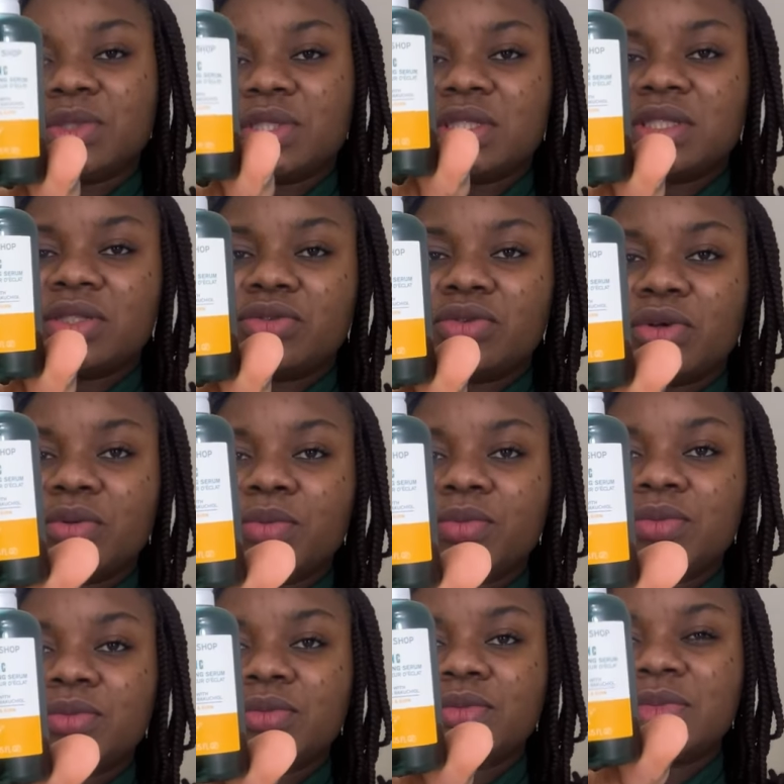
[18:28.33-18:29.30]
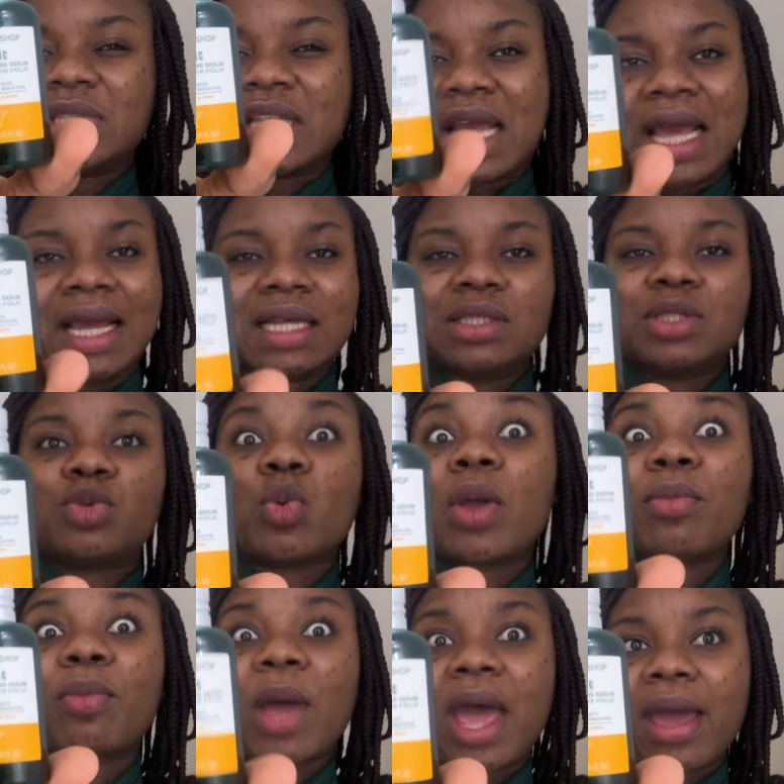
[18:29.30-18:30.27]
C serum that I can swear
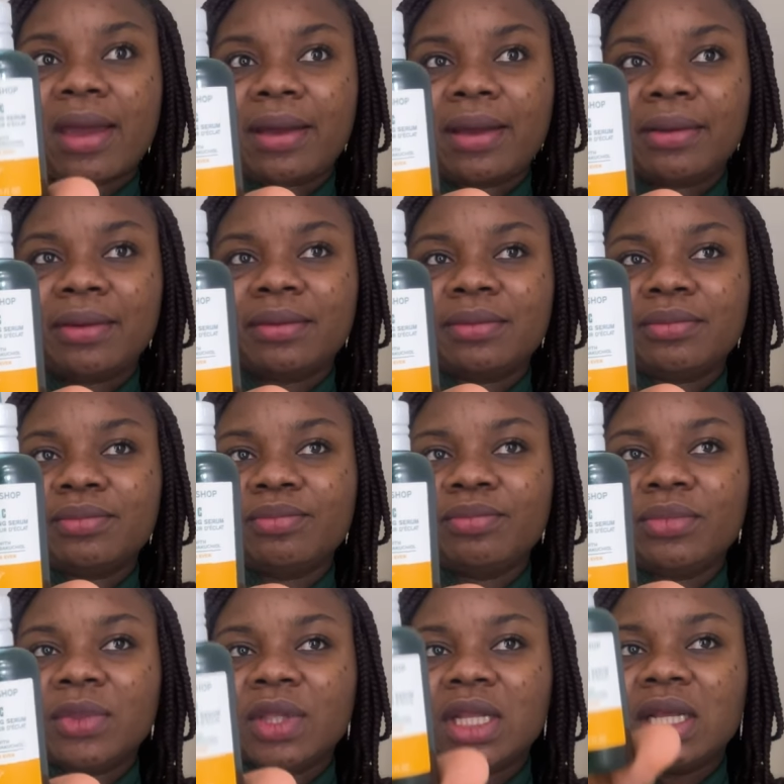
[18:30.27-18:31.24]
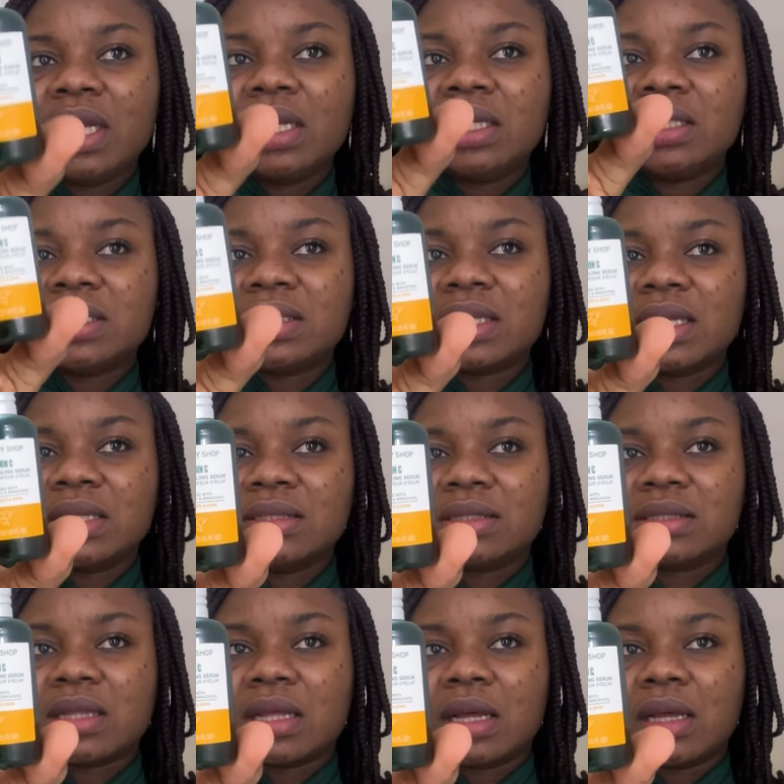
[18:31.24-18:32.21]
by. In the
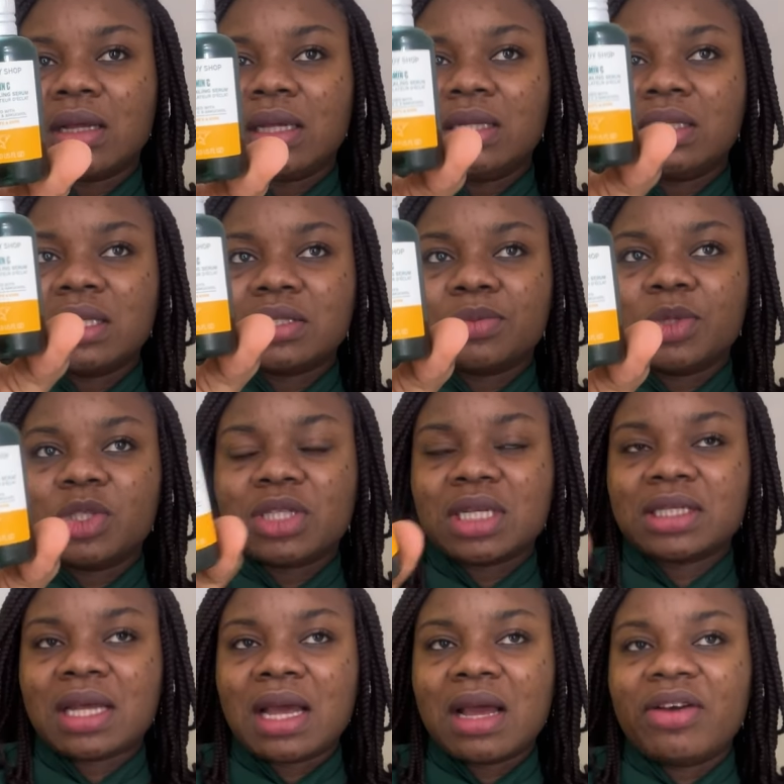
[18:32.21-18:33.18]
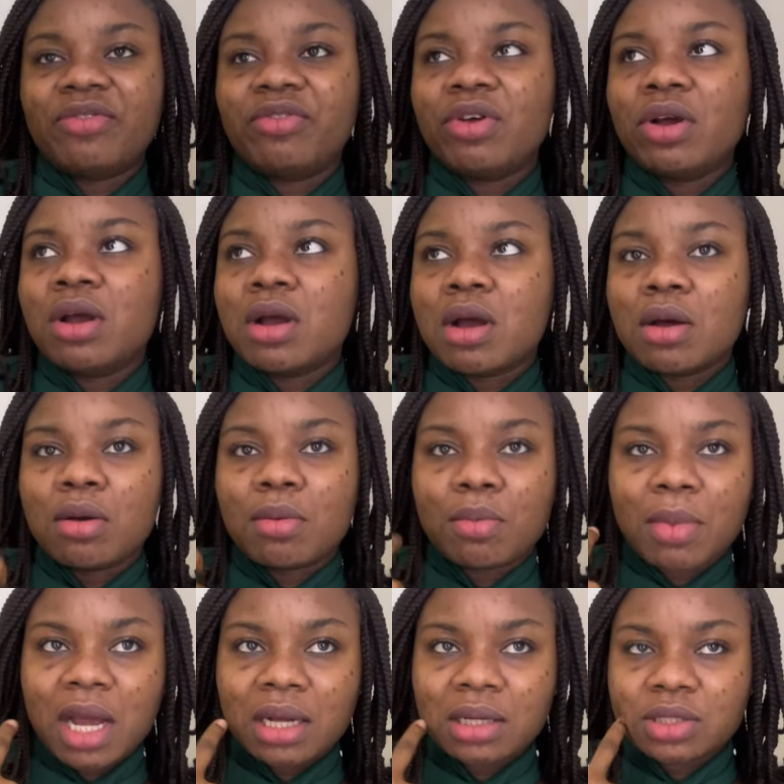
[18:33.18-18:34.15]
sense that in as much as I have
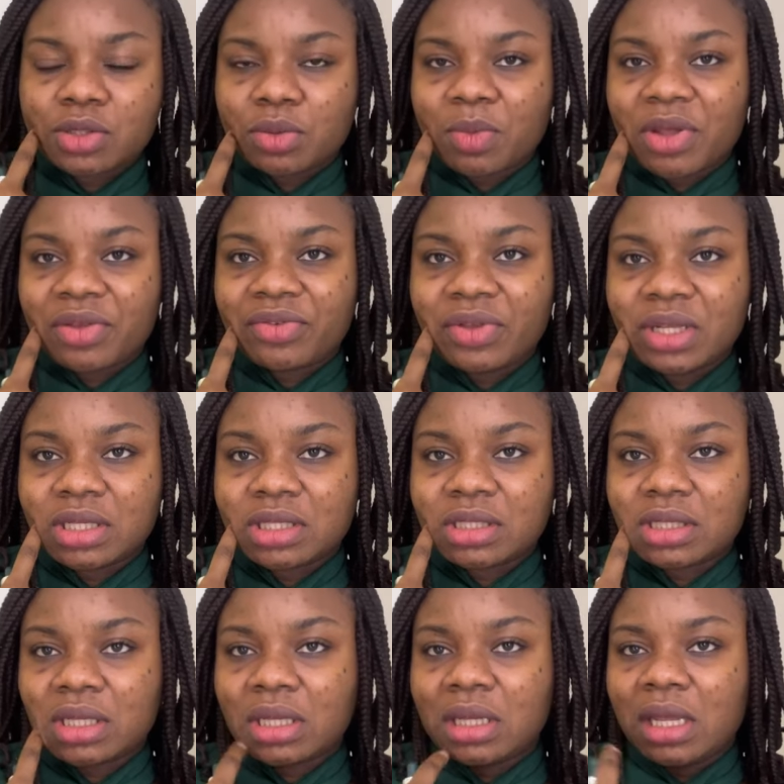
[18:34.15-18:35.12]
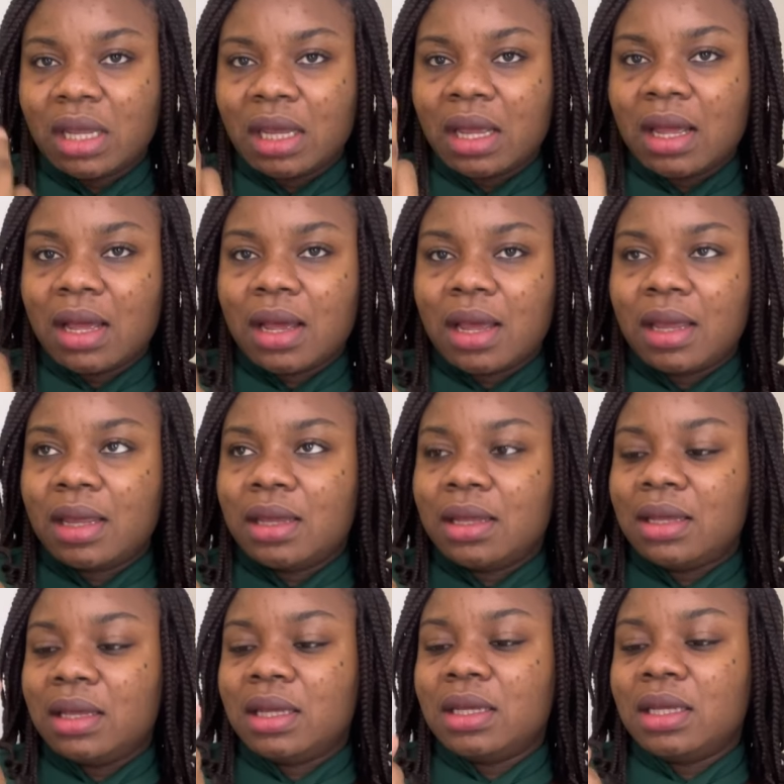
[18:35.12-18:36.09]
marks on my face,
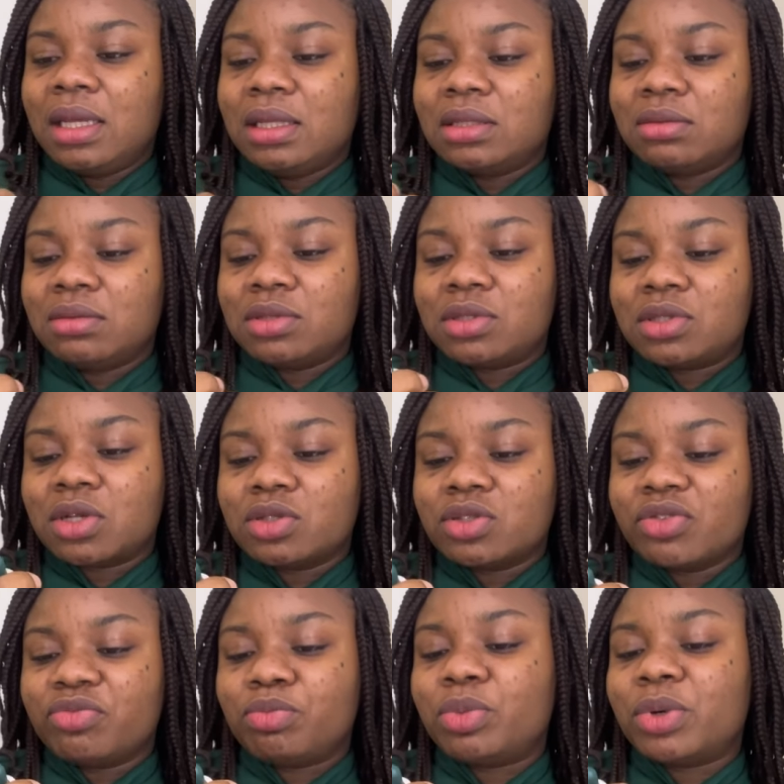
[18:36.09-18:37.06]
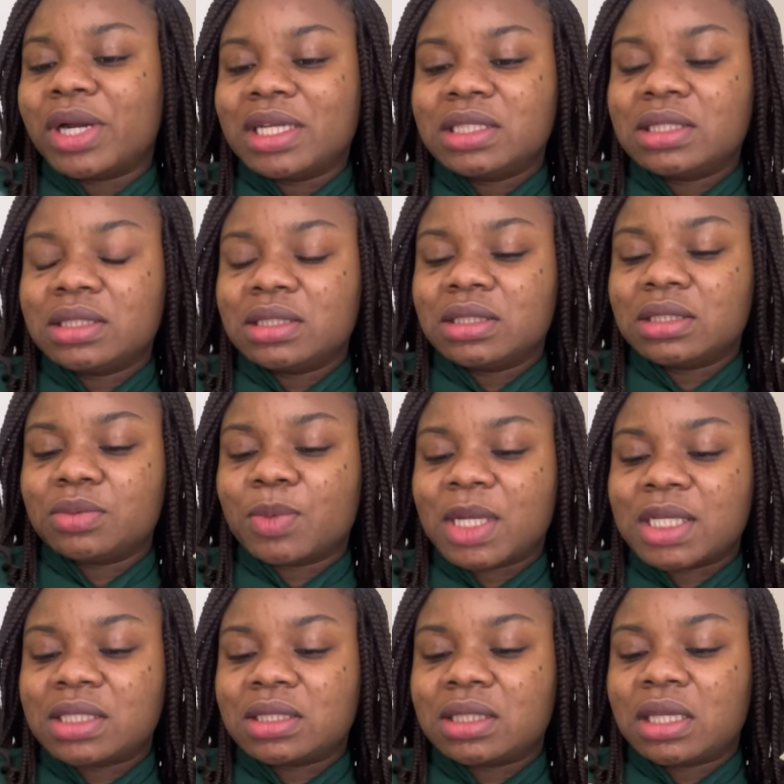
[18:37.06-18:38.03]
it sort of brightens my
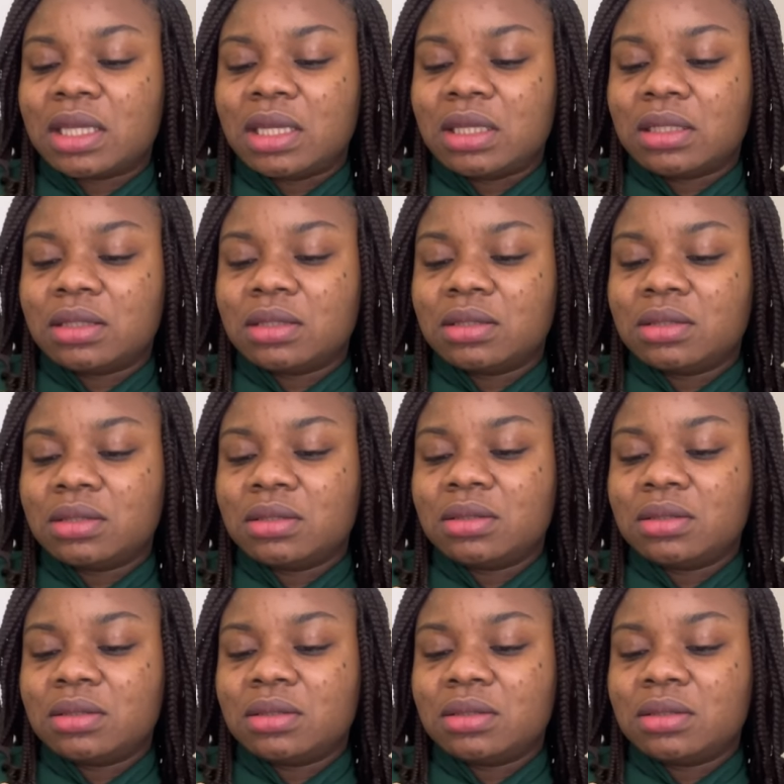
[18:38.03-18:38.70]
skin